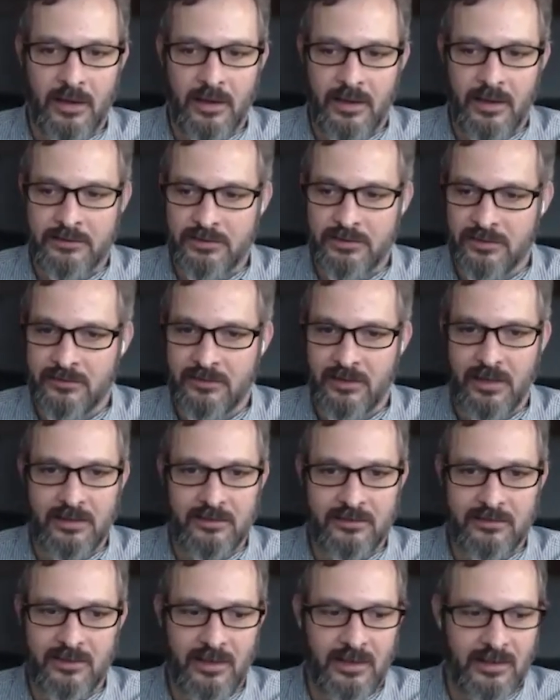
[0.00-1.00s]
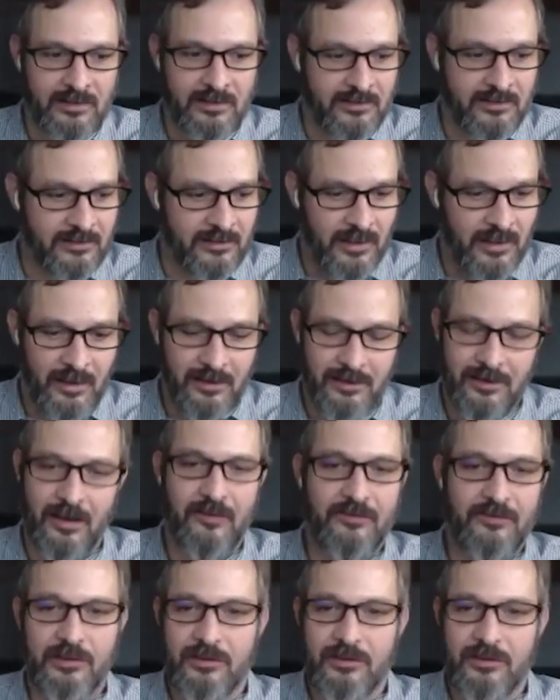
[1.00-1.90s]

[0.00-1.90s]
It's love